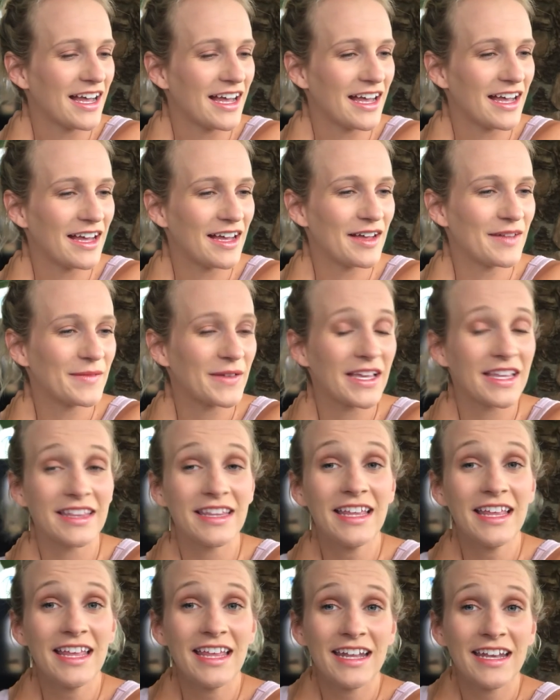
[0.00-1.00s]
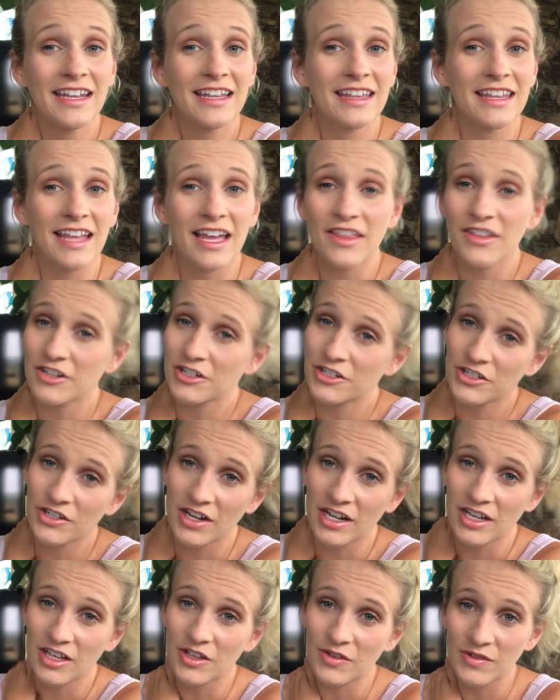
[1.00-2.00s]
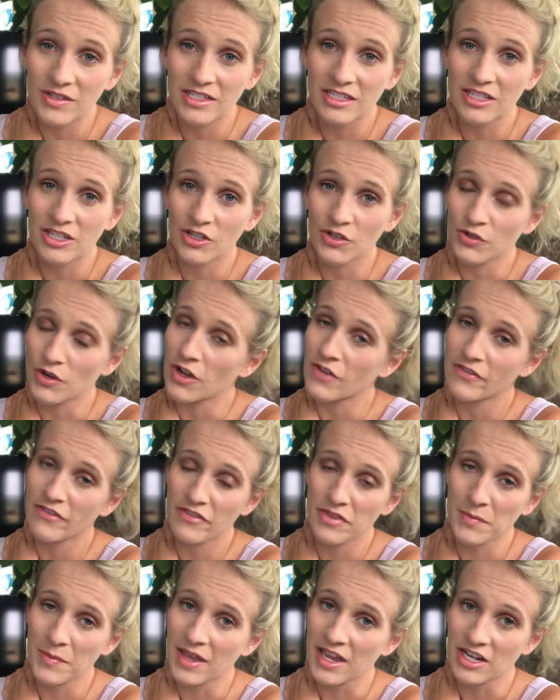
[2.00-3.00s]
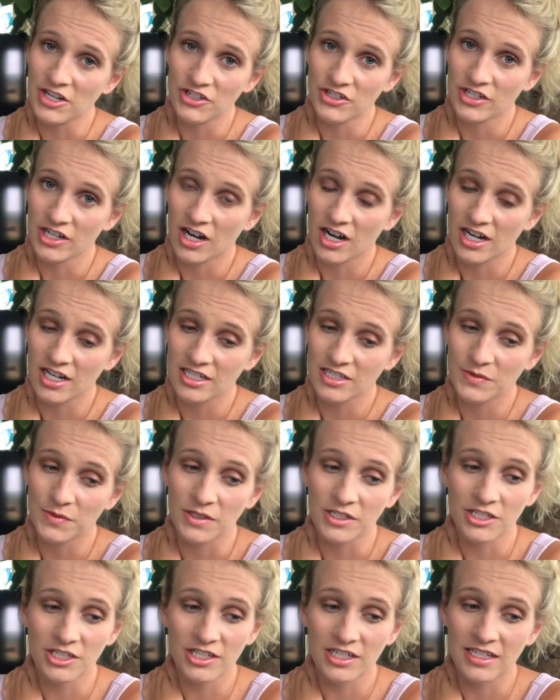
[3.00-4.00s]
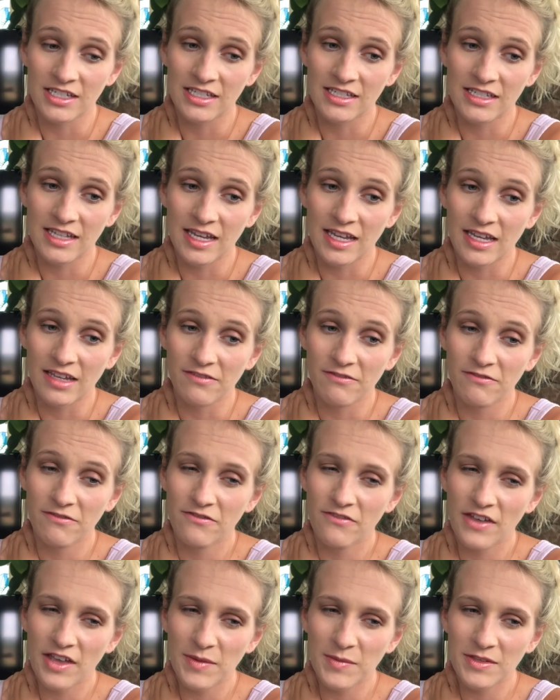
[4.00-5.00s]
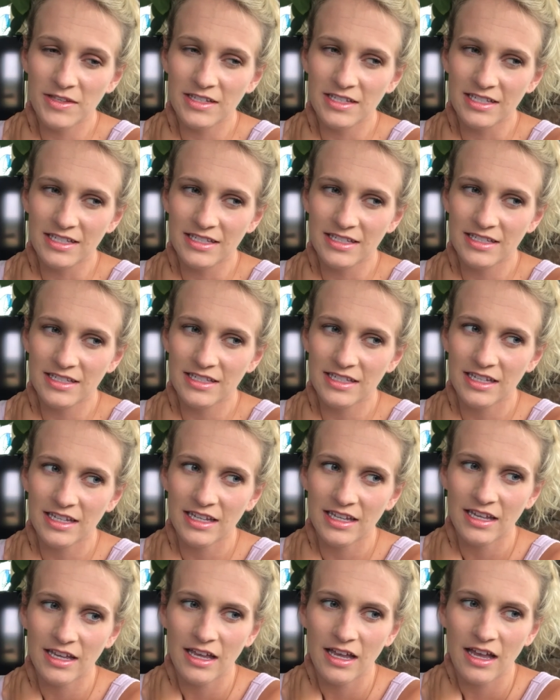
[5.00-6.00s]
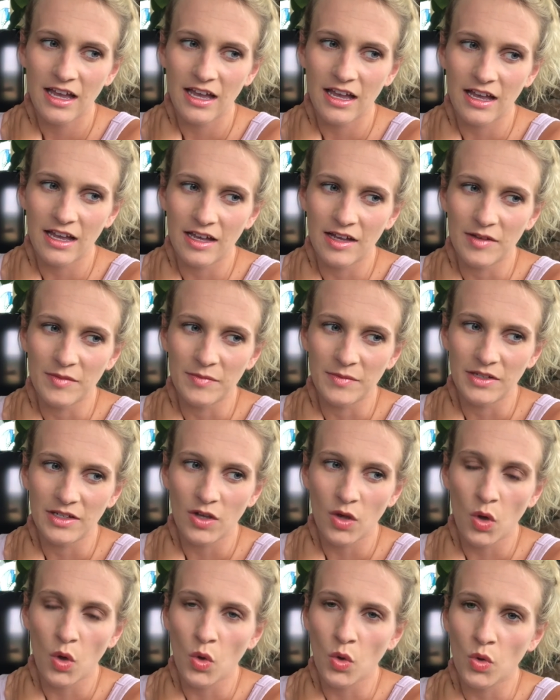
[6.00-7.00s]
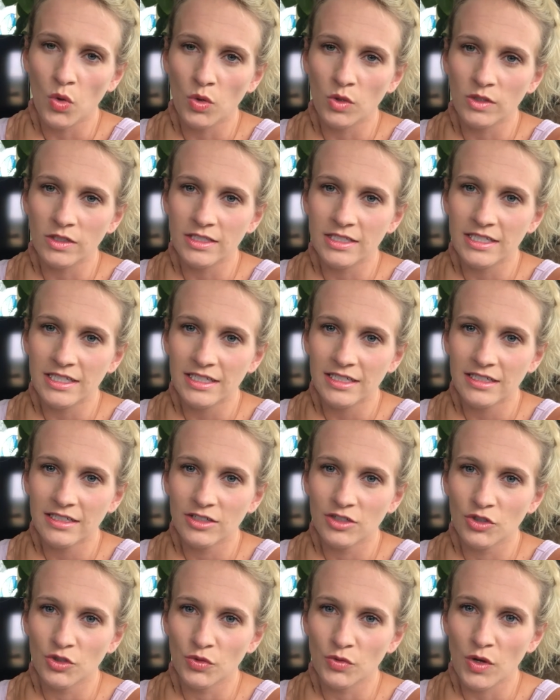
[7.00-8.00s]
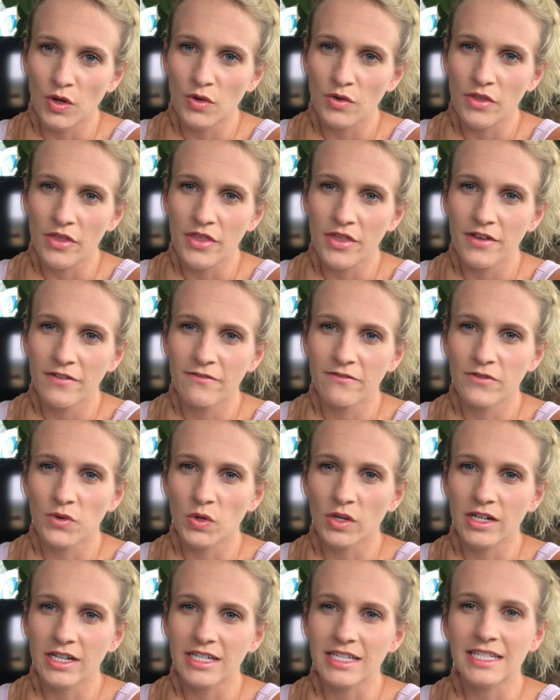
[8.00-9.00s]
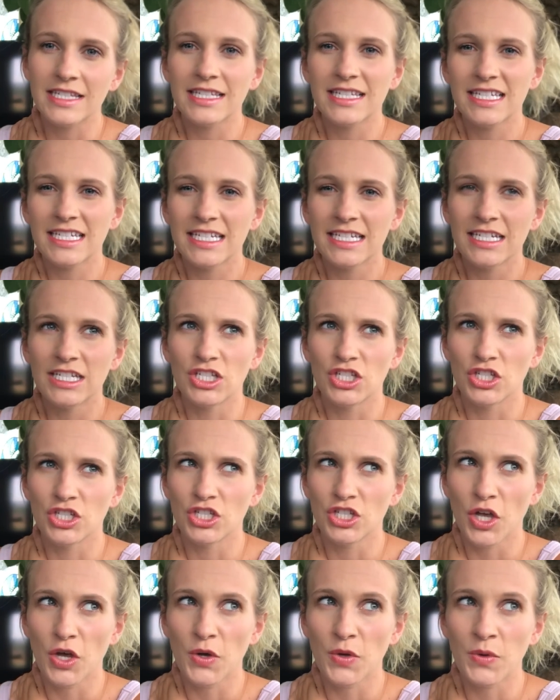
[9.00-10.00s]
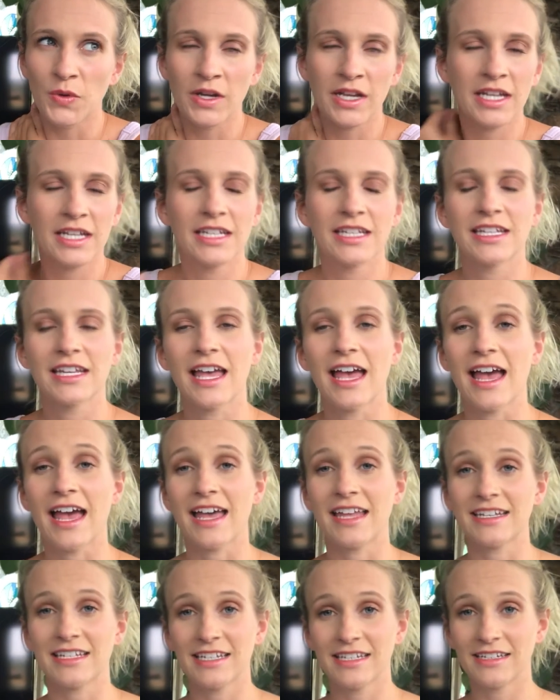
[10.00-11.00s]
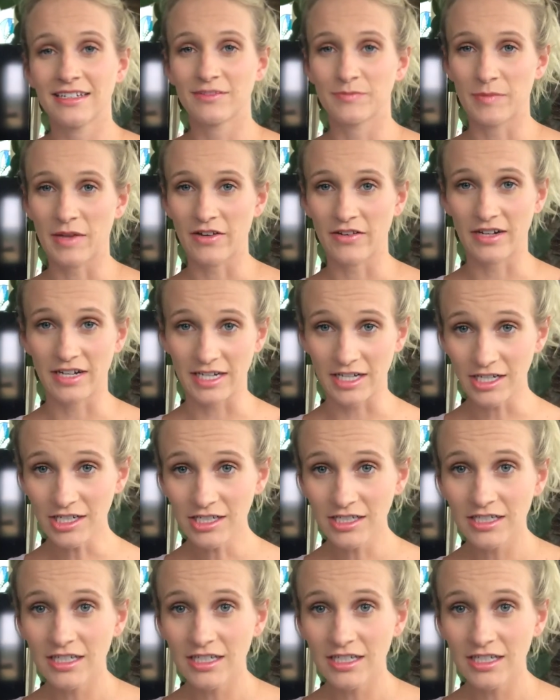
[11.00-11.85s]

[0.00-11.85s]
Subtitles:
And then the other trail was the Grove of the Patriarchs, which is a famous old growth forest zone at Mount Rainier.